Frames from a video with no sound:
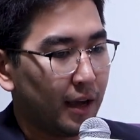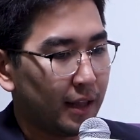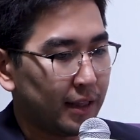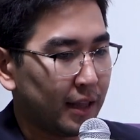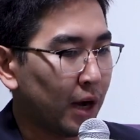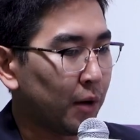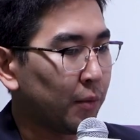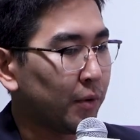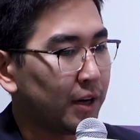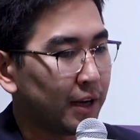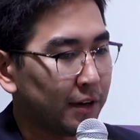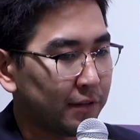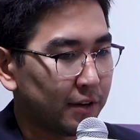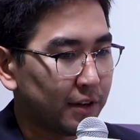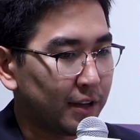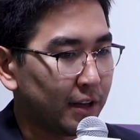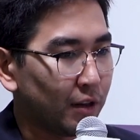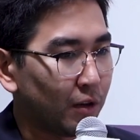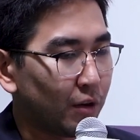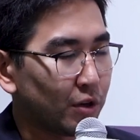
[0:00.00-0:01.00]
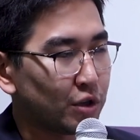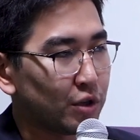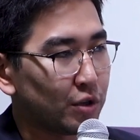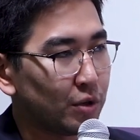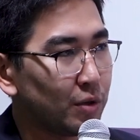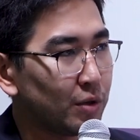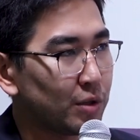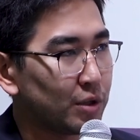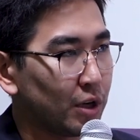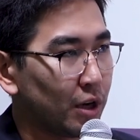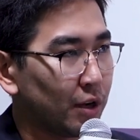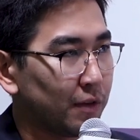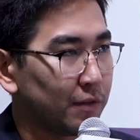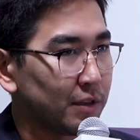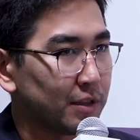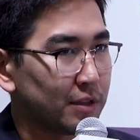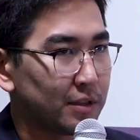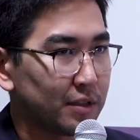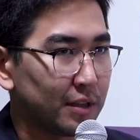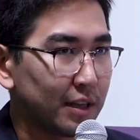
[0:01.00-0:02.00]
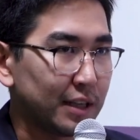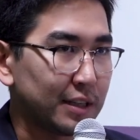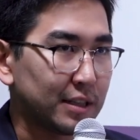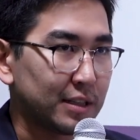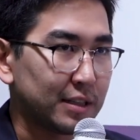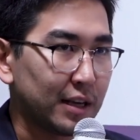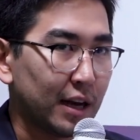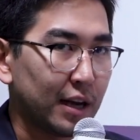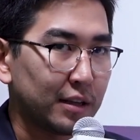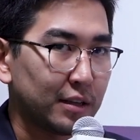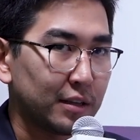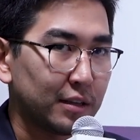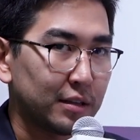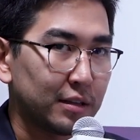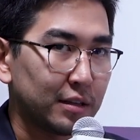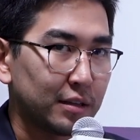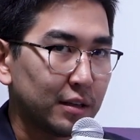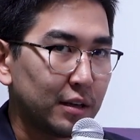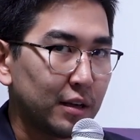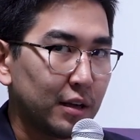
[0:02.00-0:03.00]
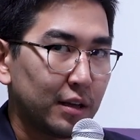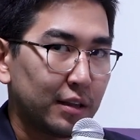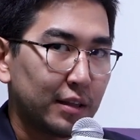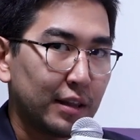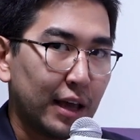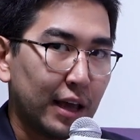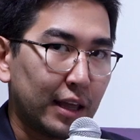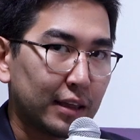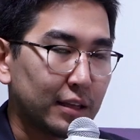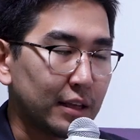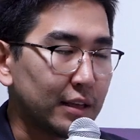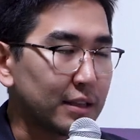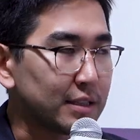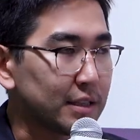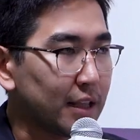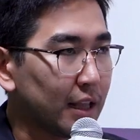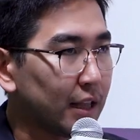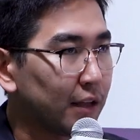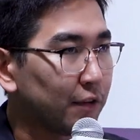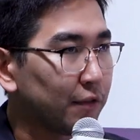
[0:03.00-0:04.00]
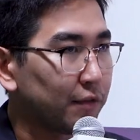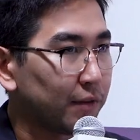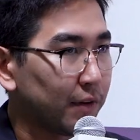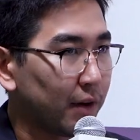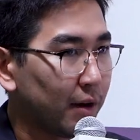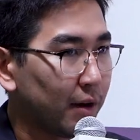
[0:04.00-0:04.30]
And now whenever they launch new service, they decided that instead of